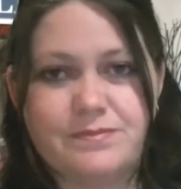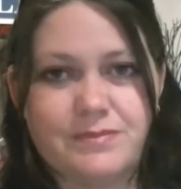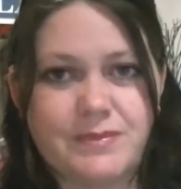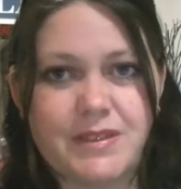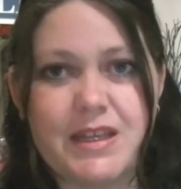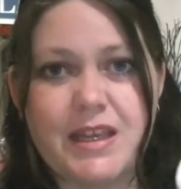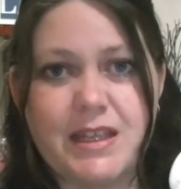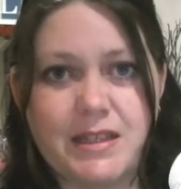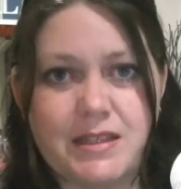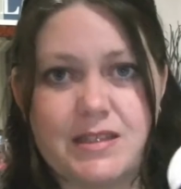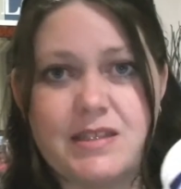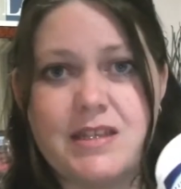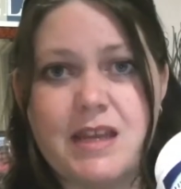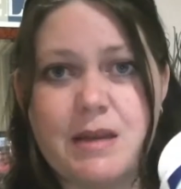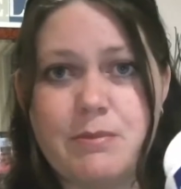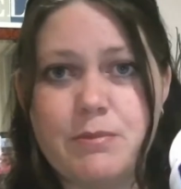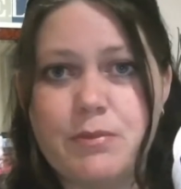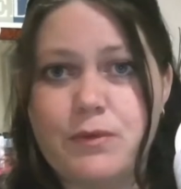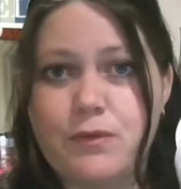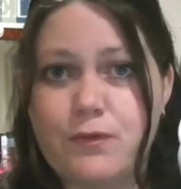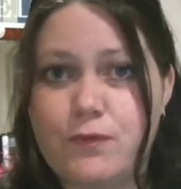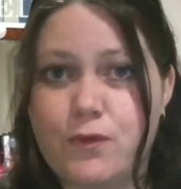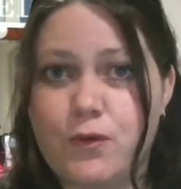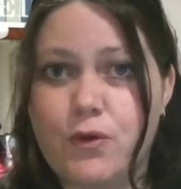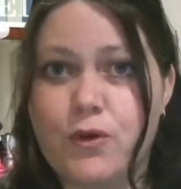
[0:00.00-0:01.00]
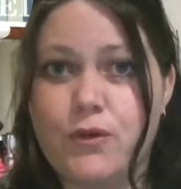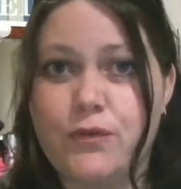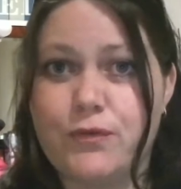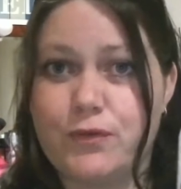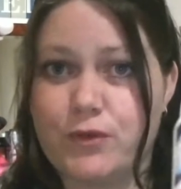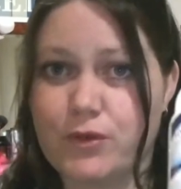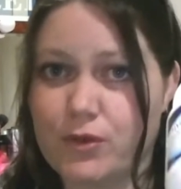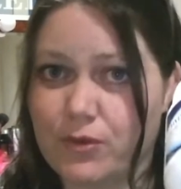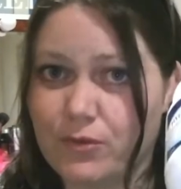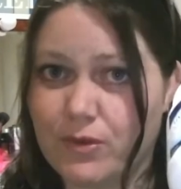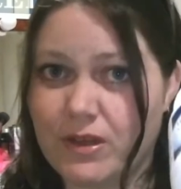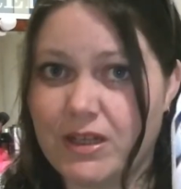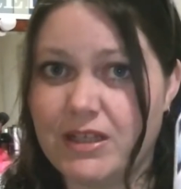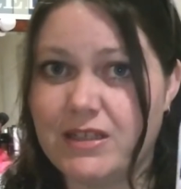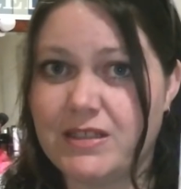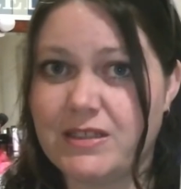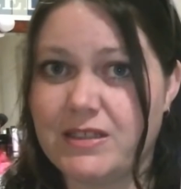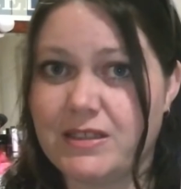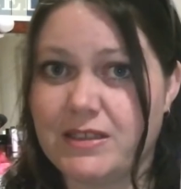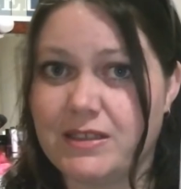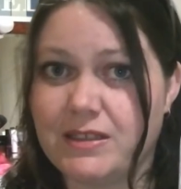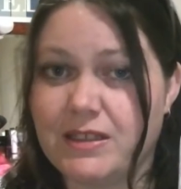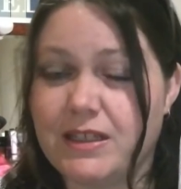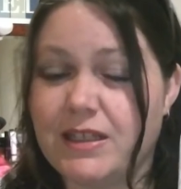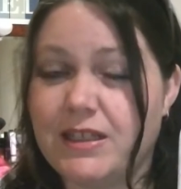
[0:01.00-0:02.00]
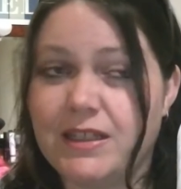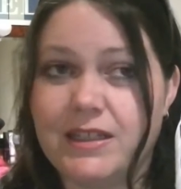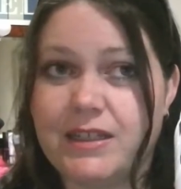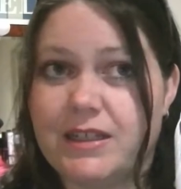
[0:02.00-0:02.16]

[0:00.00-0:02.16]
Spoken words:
It's number four for a reason.